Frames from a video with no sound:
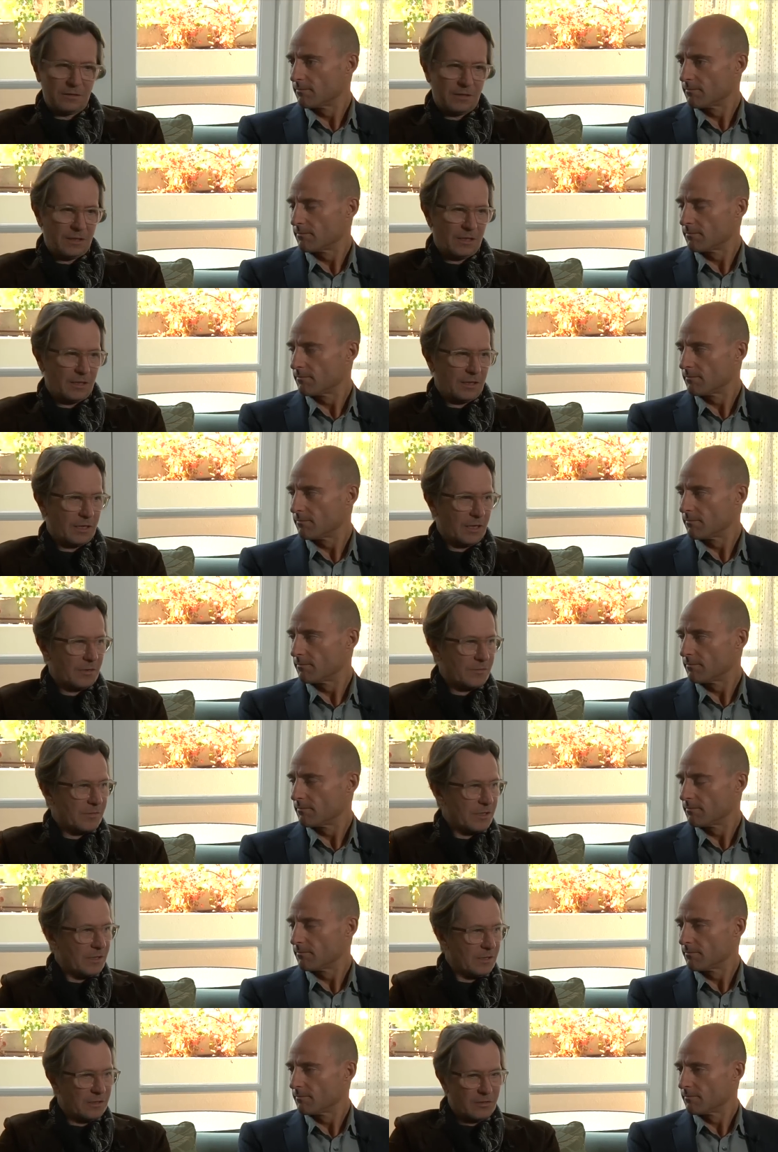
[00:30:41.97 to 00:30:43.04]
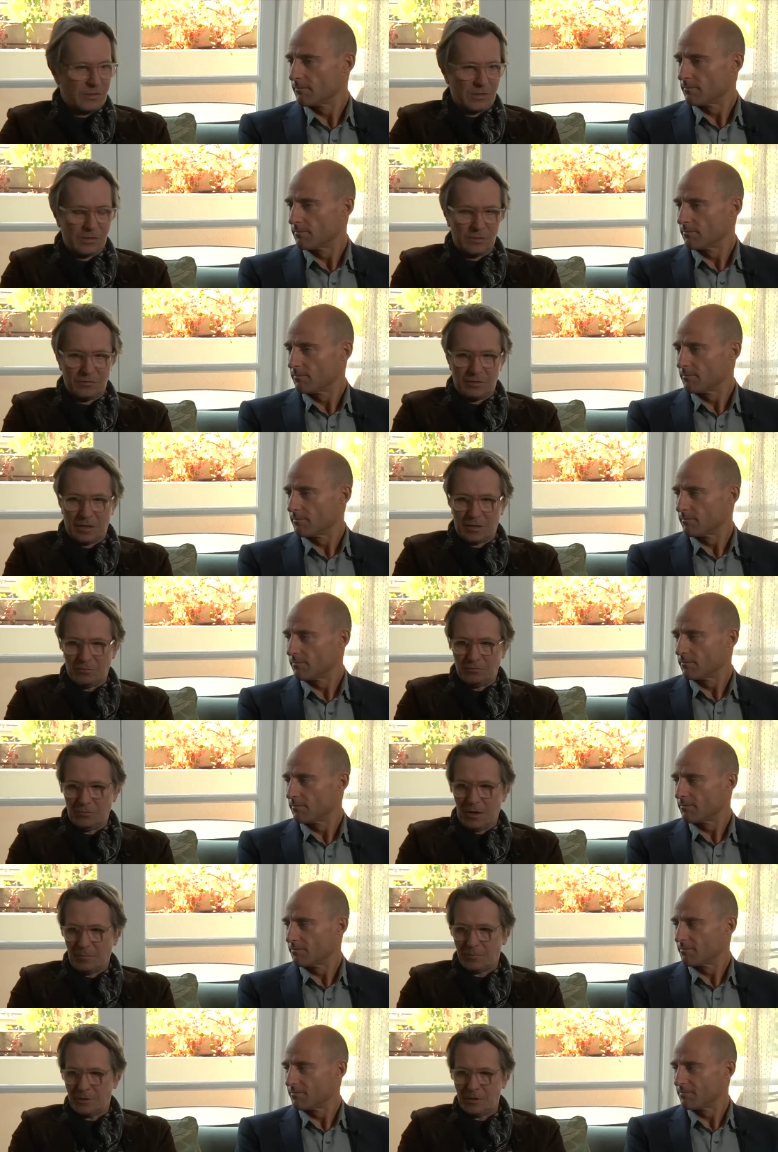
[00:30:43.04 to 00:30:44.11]
Speaker 1: kind of comes in, sort of like a
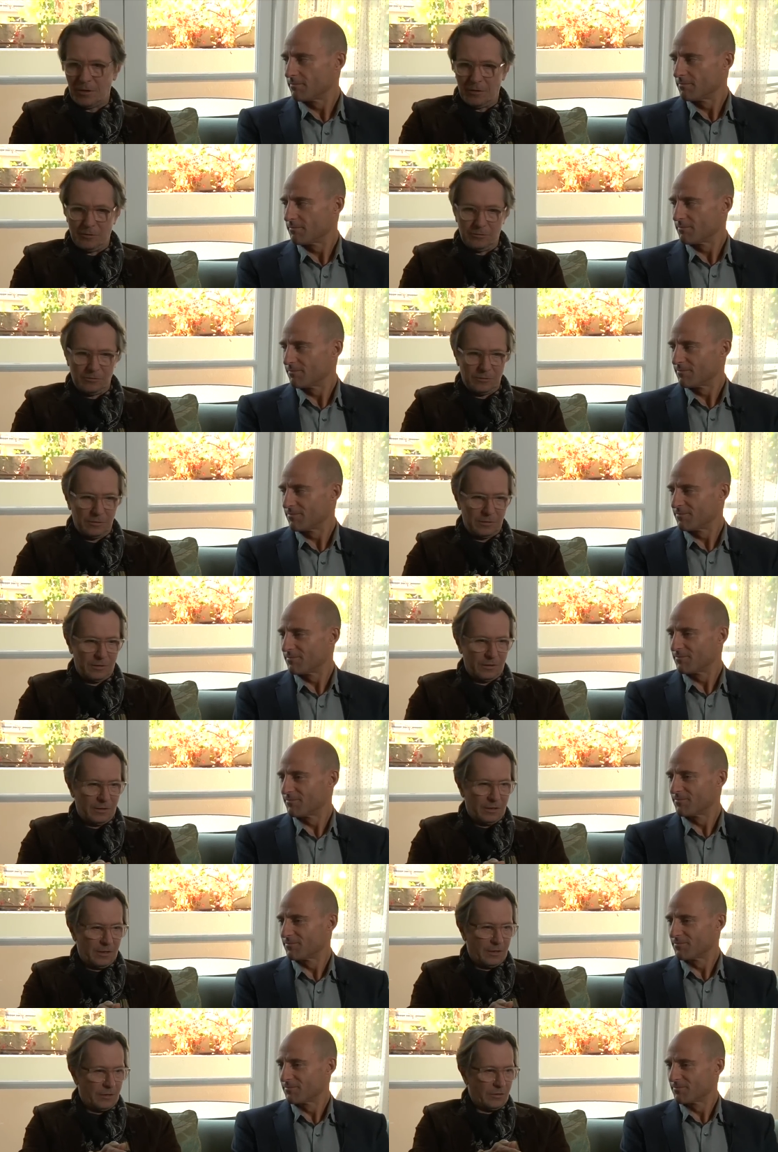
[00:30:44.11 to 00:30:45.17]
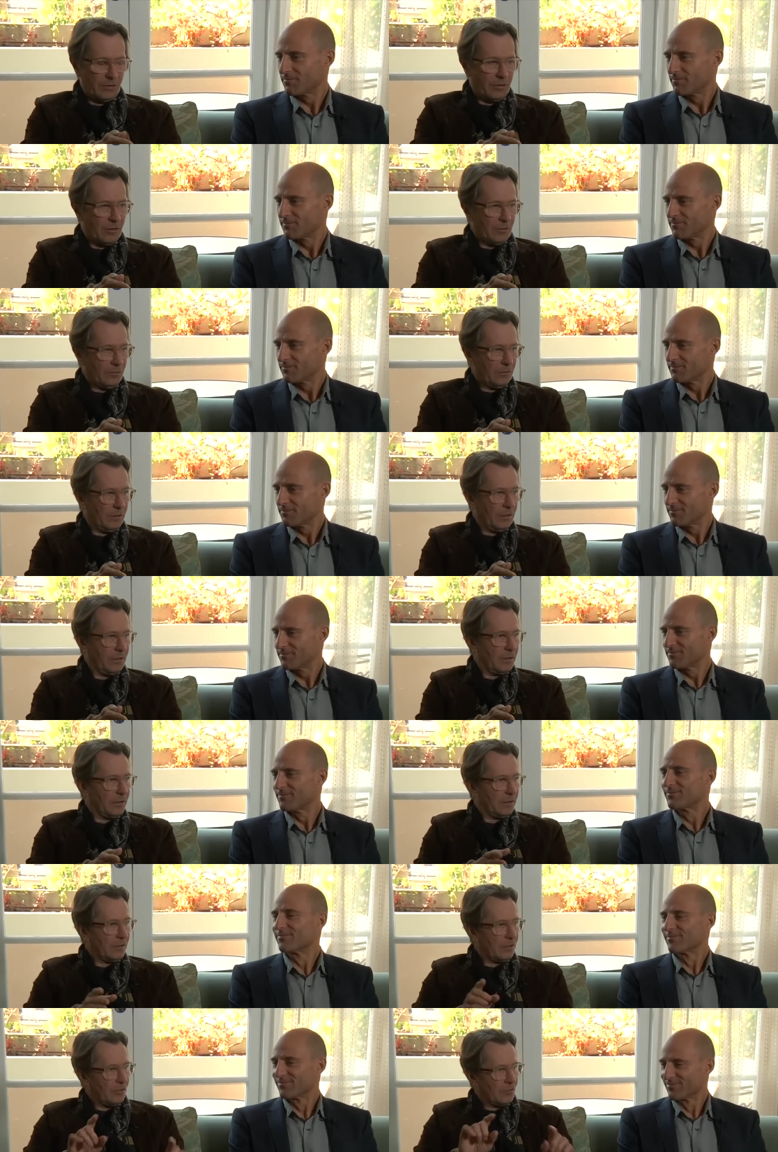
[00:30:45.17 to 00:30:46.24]
reptile, you know,
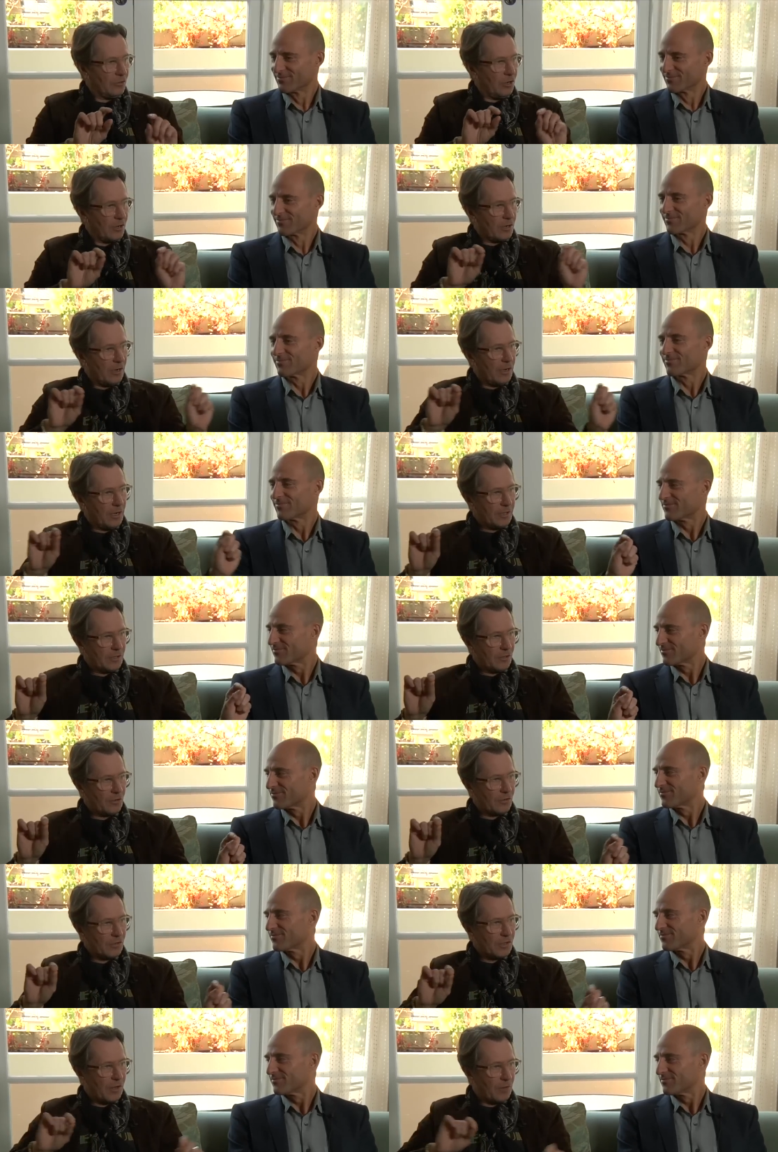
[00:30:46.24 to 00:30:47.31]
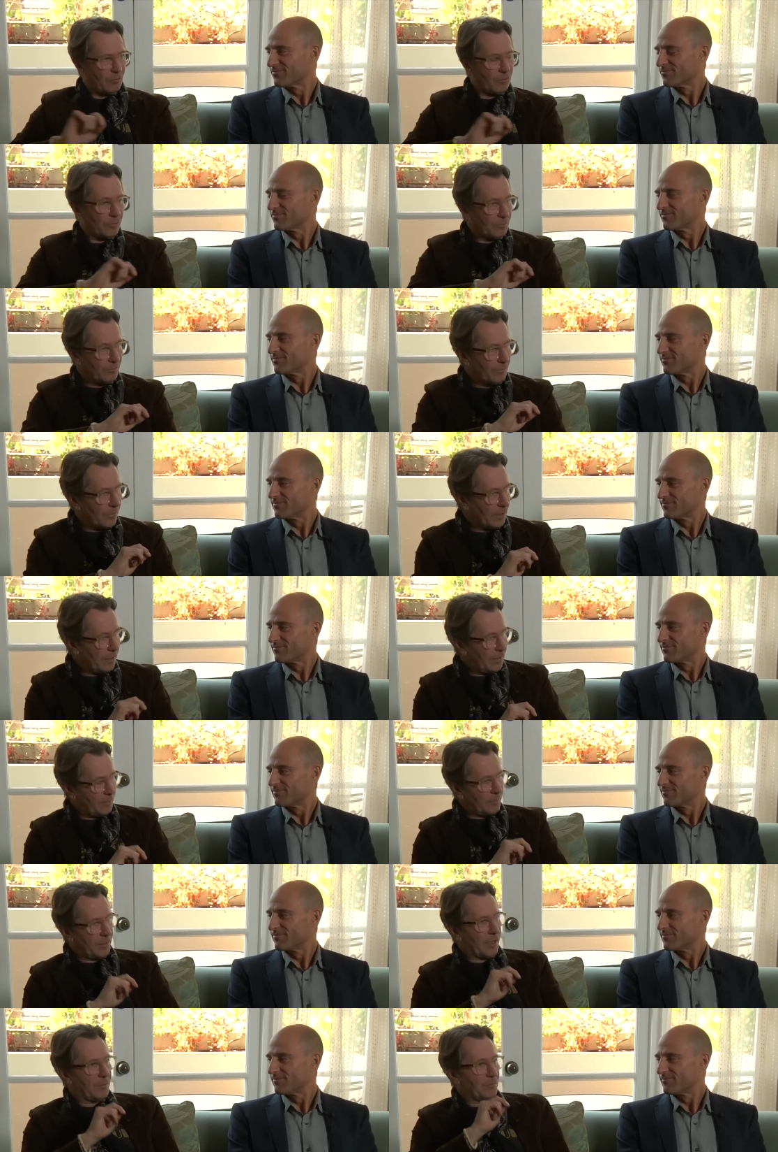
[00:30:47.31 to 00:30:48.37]
hmm. and then you lock eyes across that room
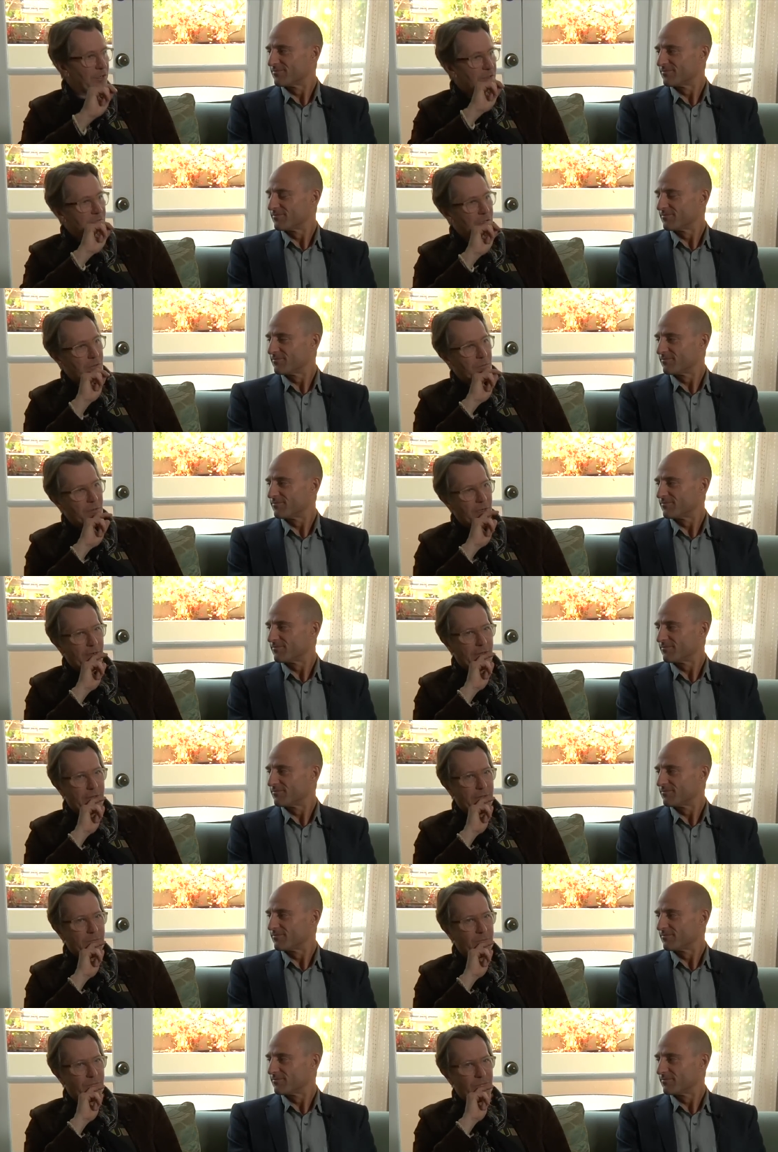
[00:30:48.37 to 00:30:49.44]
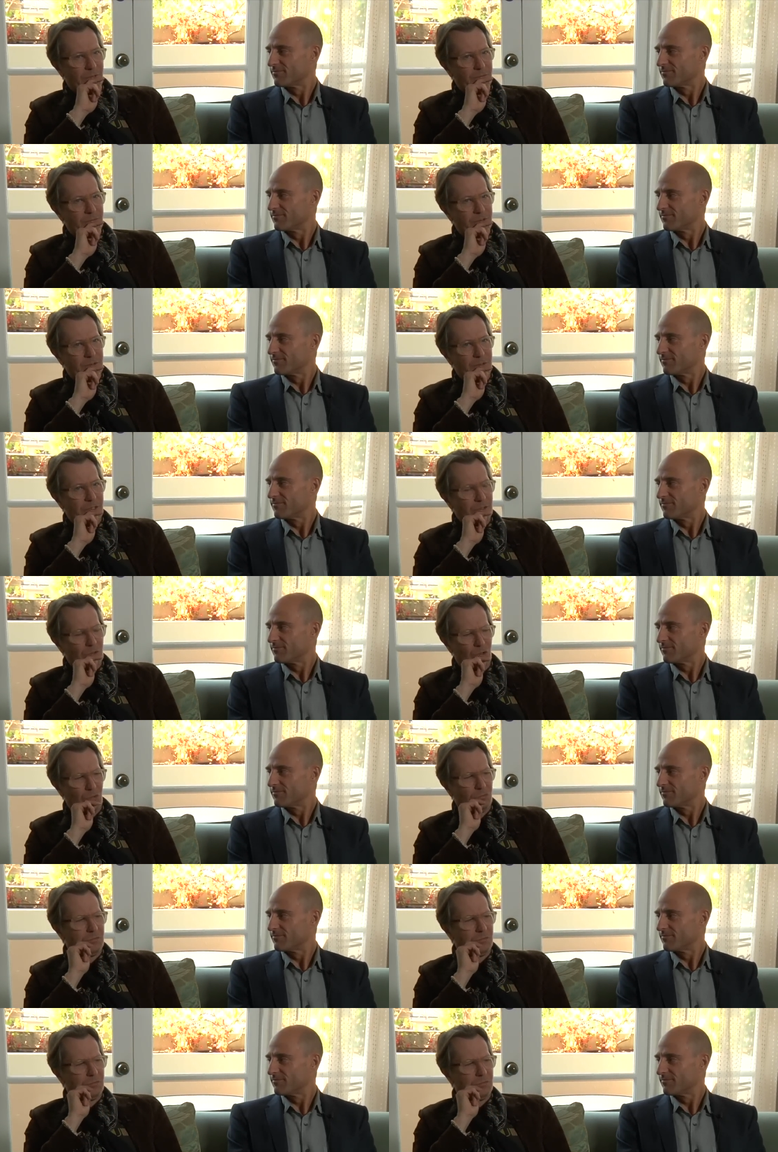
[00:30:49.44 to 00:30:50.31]
with that music playing. It, it's, it's,